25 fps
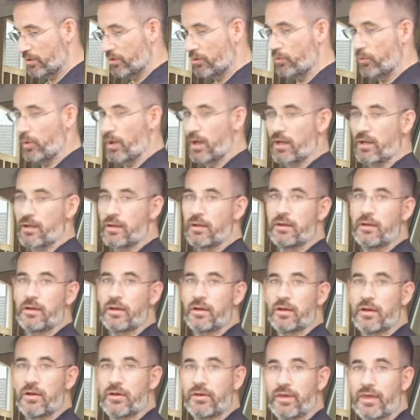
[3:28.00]
well,
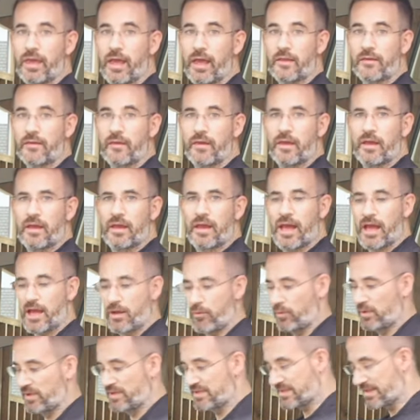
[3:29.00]
again, I
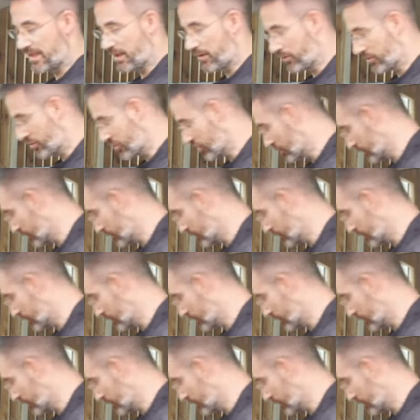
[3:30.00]
will slouch.